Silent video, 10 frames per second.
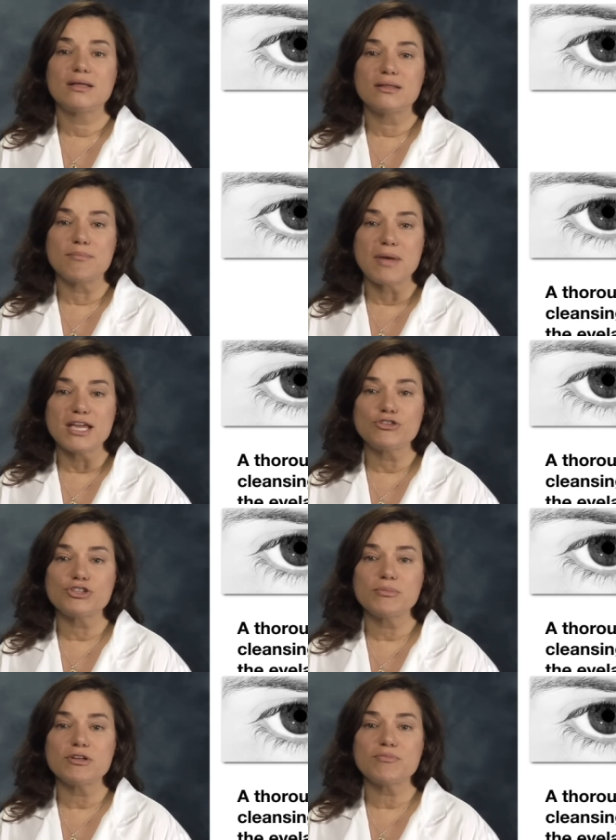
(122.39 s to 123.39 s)
The main
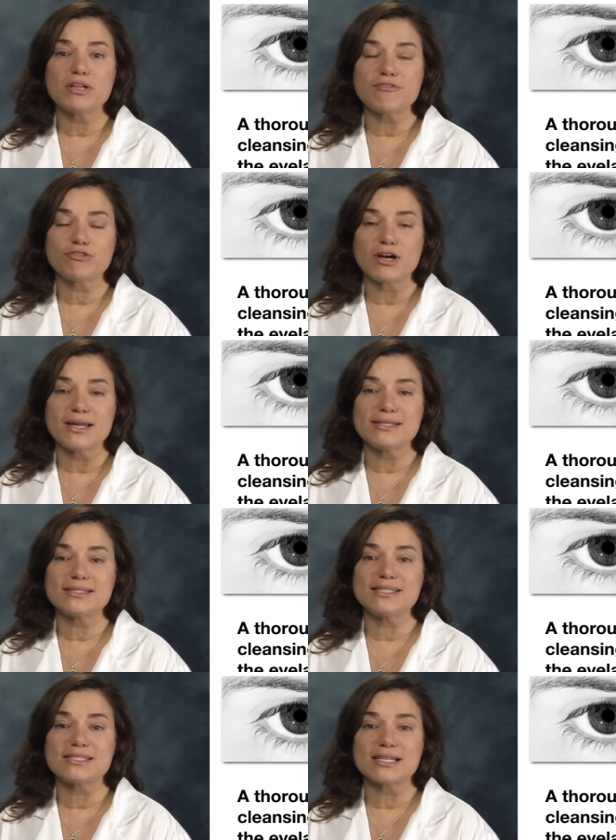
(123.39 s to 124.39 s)
treatment of
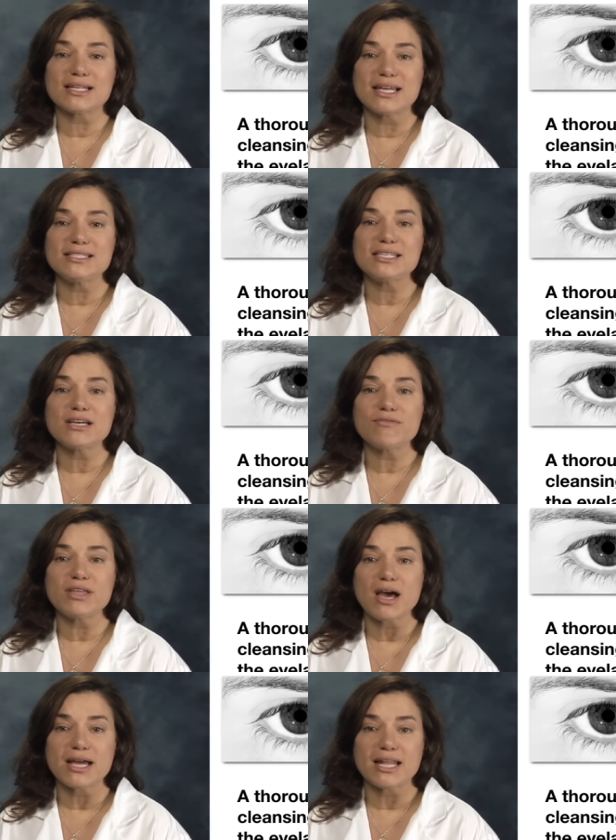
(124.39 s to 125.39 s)
blepharitis is cleansing of
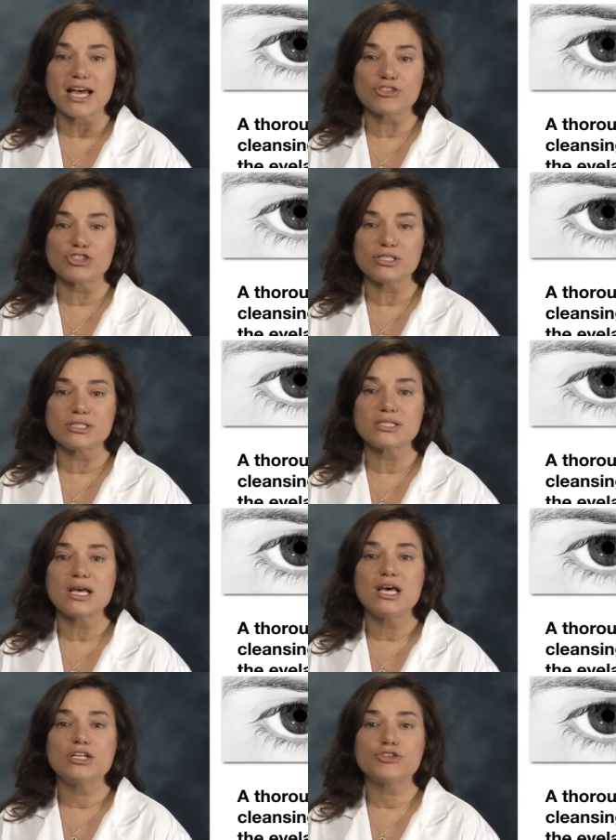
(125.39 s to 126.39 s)
the eyelashes
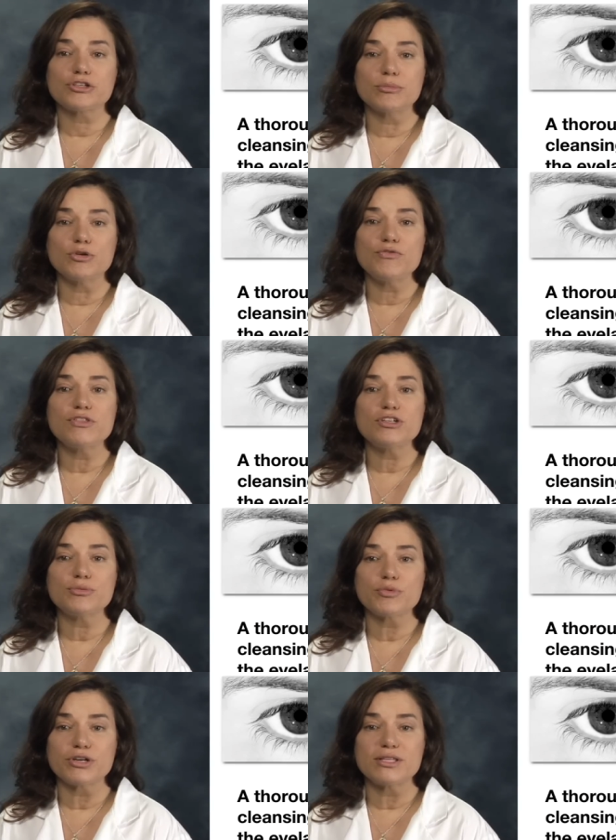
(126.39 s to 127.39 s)
to remove the
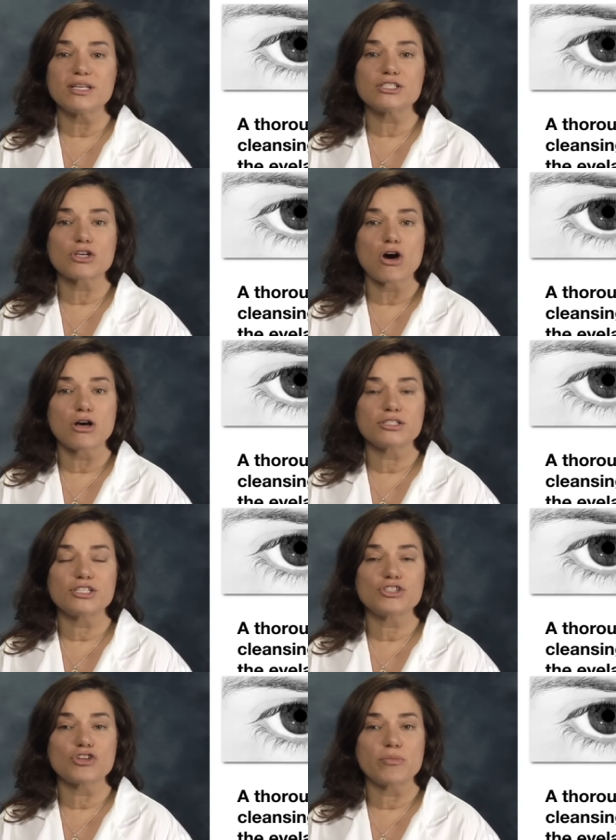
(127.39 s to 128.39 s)
debris that is
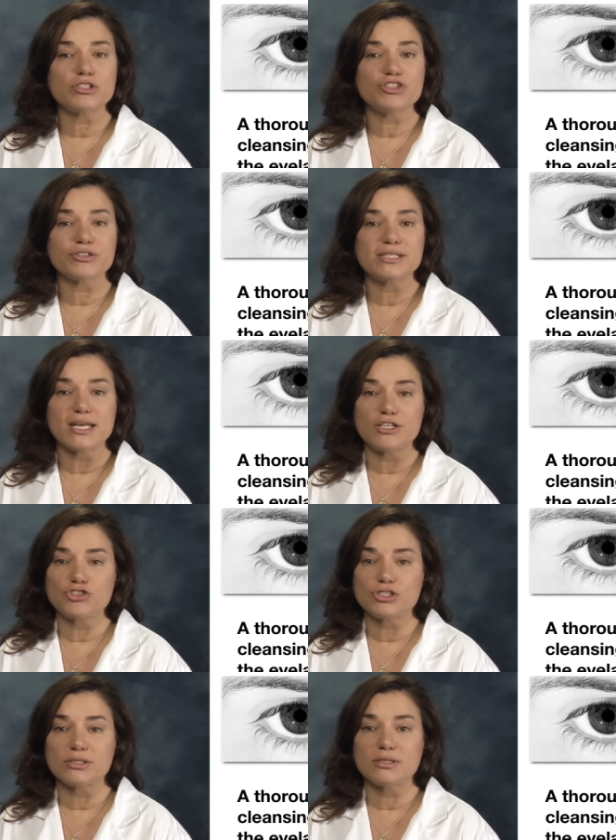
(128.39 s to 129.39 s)
causing so much
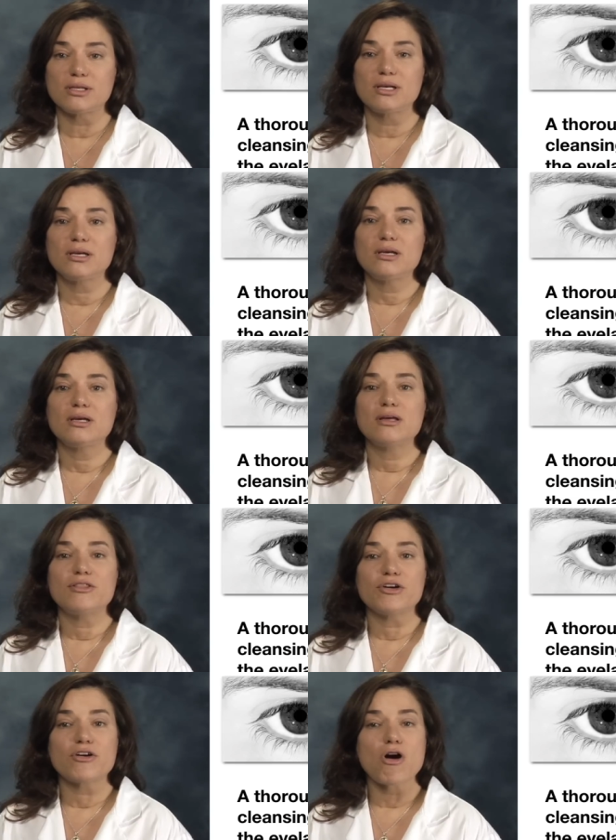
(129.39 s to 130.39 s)
irritation.
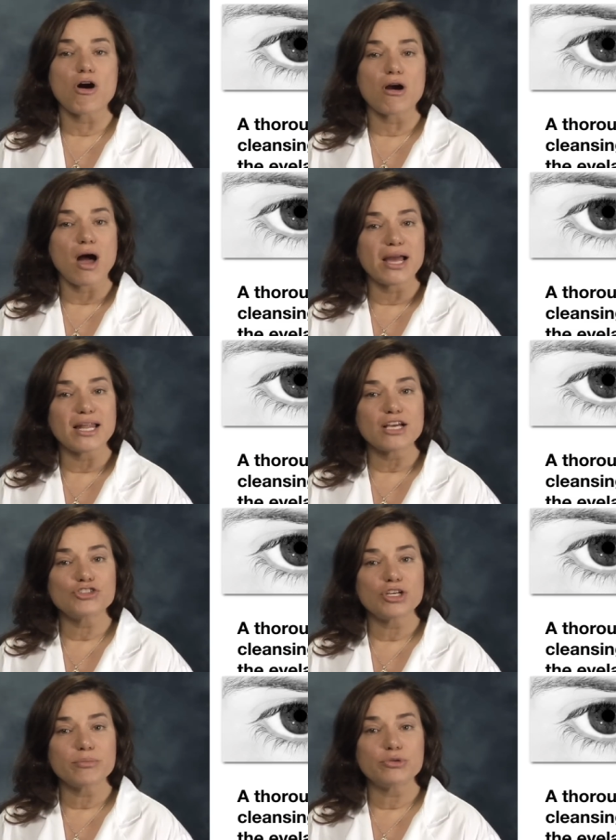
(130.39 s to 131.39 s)
There are
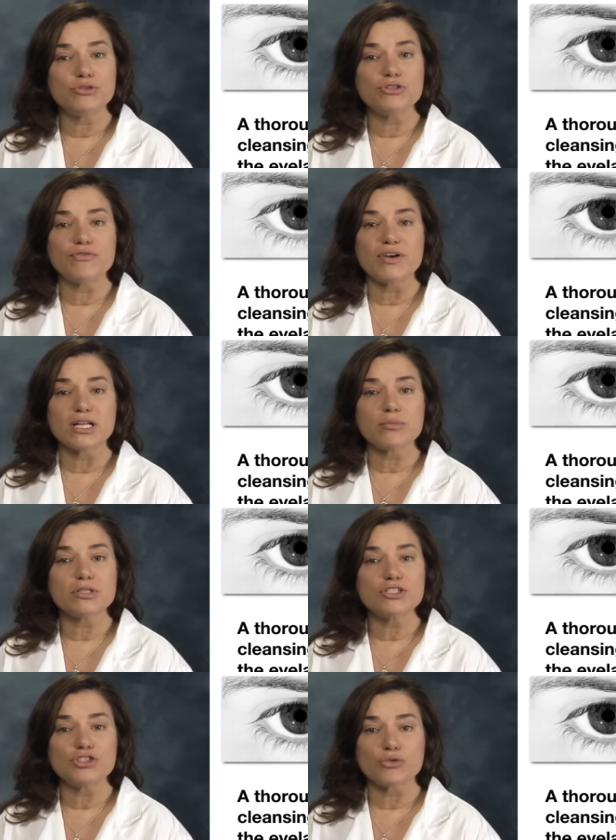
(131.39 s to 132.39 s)
eyelash shampoos
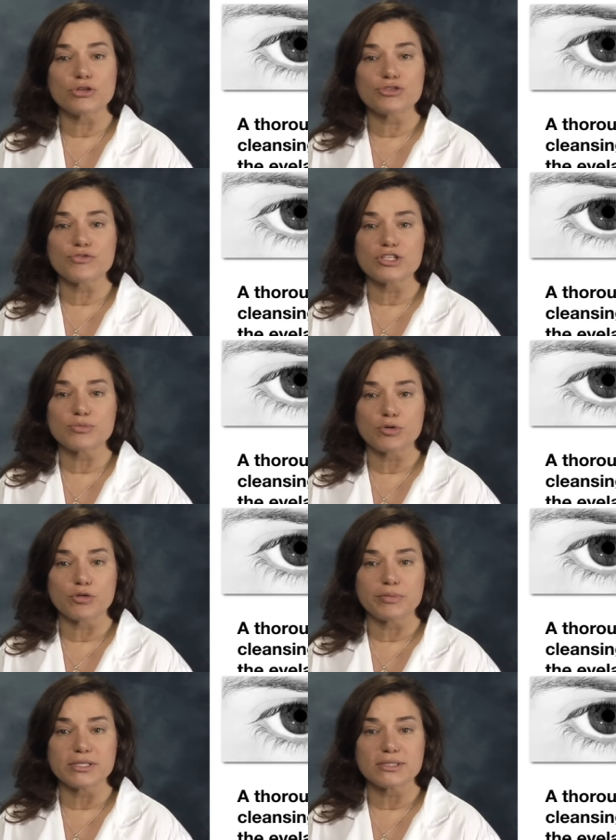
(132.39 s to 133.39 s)
available in stores for this
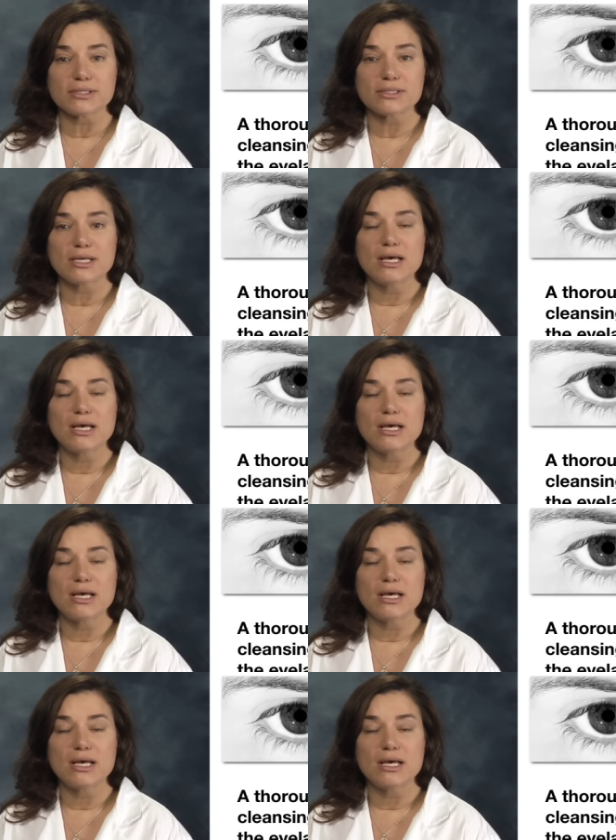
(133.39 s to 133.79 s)
purpose,